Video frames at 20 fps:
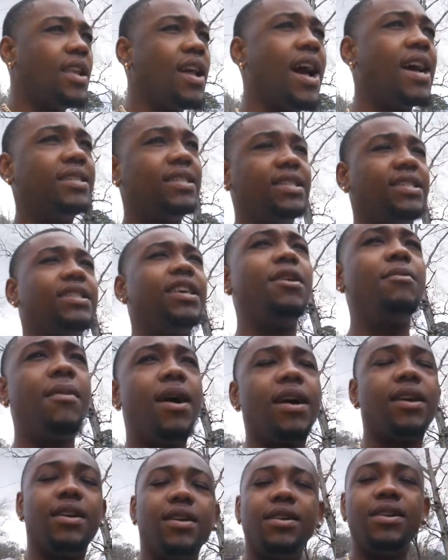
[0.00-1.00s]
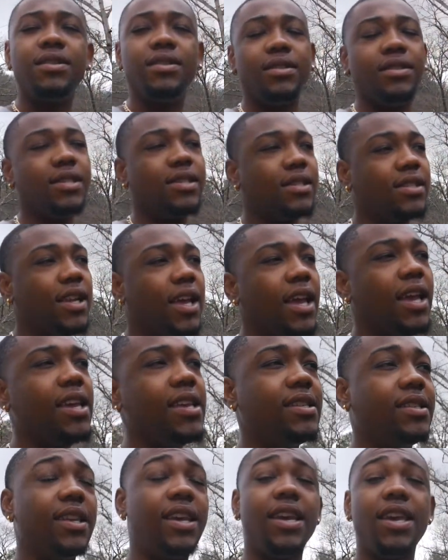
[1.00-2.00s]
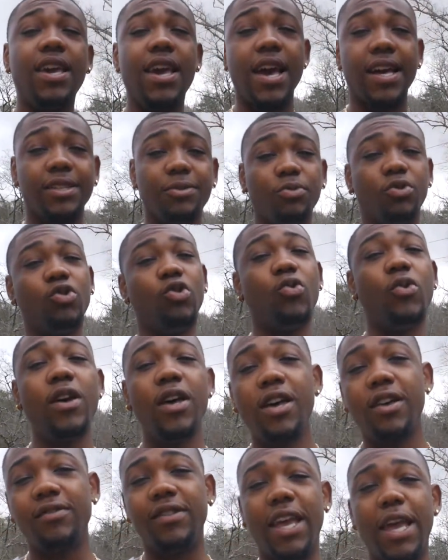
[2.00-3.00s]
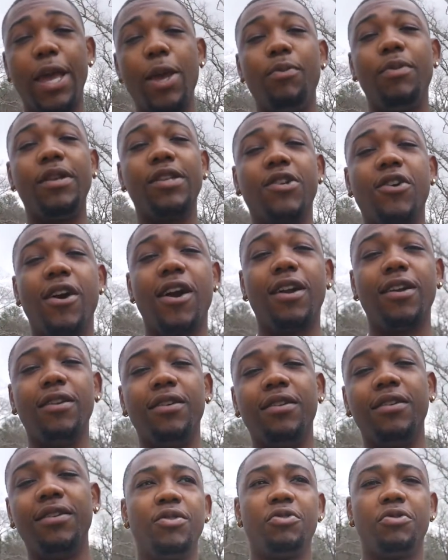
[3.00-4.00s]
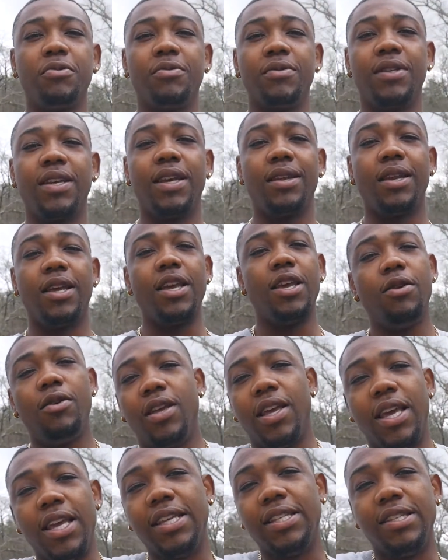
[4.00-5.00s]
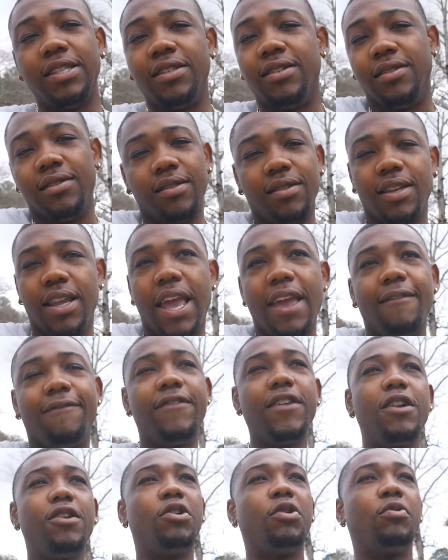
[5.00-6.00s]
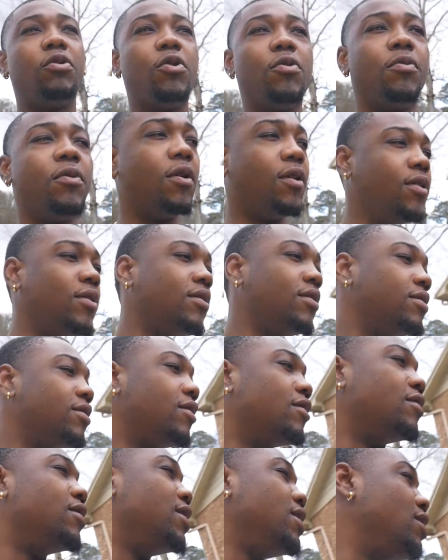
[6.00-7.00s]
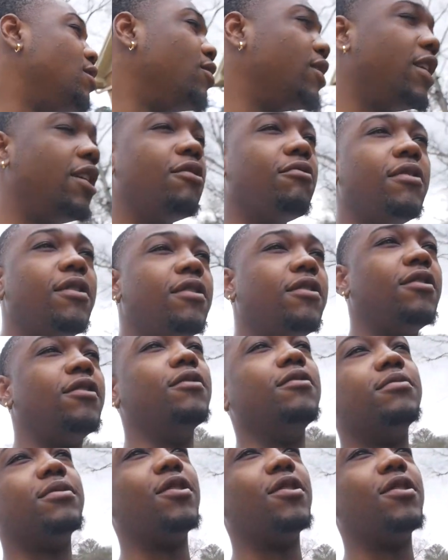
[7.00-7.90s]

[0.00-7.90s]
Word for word: I just seen my cousin yesterday, and he said he got some twelve that he been trying to, you know what I'm saying? That he he just ain't feeling them no more. So he gonna get rid of them.